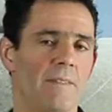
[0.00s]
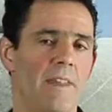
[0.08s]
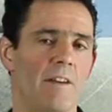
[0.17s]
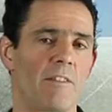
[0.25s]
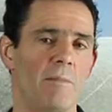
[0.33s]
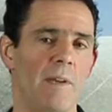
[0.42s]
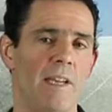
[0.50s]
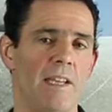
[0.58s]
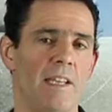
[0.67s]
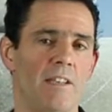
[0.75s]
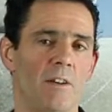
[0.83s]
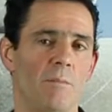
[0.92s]
That
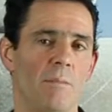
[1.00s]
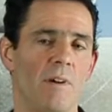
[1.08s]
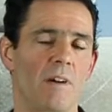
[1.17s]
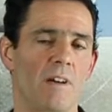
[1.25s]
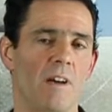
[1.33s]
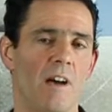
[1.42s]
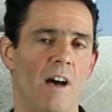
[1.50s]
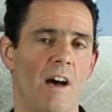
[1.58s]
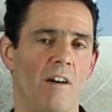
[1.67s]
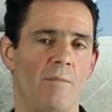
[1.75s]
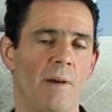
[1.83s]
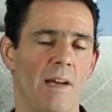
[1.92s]
remaining number
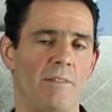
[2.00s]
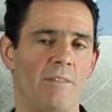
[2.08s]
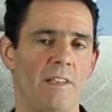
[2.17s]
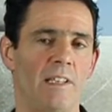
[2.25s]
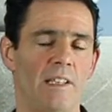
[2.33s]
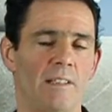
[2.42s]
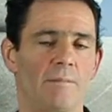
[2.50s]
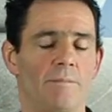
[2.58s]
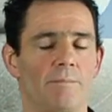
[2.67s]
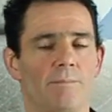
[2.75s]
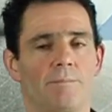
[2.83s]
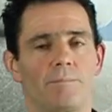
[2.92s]
of bad feeling.
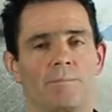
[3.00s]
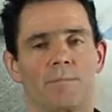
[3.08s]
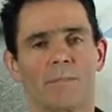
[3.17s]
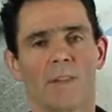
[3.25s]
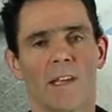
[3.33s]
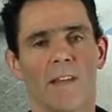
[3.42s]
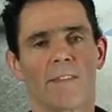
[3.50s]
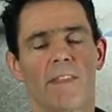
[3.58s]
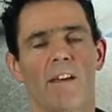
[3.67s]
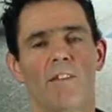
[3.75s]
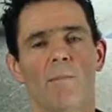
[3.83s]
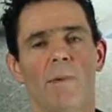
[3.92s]

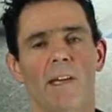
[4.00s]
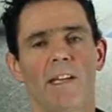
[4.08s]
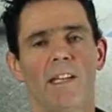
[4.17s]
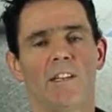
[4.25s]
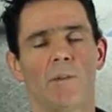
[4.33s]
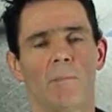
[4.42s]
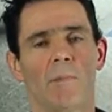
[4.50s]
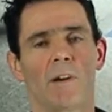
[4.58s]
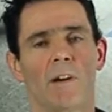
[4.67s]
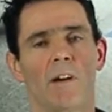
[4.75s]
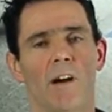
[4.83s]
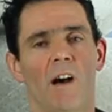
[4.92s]
That remaining
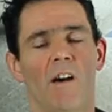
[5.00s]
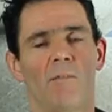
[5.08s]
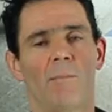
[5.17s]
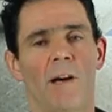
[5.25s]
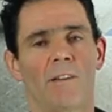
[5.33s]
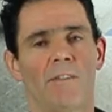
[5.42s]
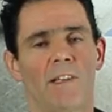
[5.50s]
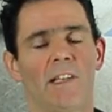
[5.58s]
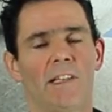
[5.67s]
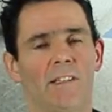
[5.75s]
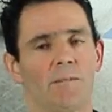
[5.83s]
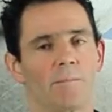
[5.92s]
number of bad
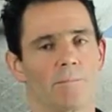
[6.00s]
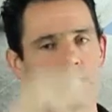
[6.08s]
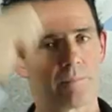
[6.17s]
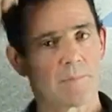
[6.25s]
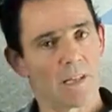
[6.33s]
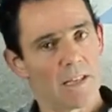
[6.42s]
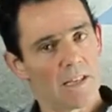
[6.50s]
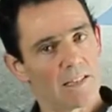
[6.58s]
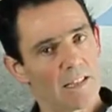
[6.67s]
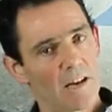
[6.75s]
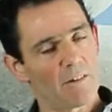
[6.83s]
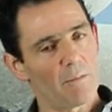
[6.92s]
feeling.
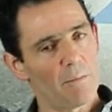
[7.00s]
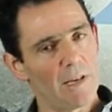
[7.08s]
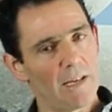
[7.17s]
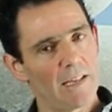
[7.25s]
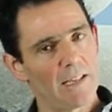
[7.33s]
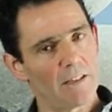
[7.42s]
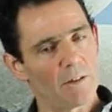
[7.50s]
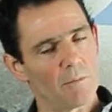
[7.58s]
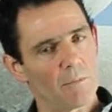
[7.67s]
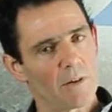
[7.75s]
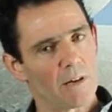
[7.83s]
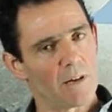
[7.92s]
That remaining
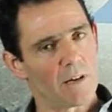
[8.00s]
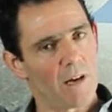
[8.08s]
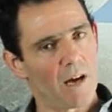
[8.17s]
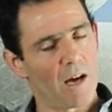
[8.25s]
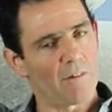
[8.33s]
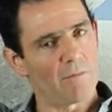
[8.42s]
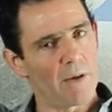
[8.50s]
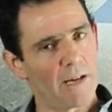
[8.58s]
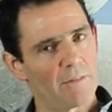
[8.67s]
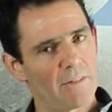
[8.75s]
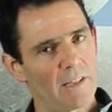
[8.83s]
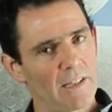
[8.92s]
number of
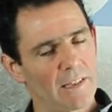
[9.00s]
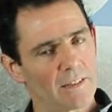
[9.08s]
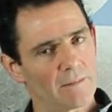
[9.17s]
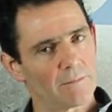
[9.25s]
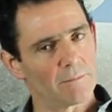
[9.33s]
bad feeling.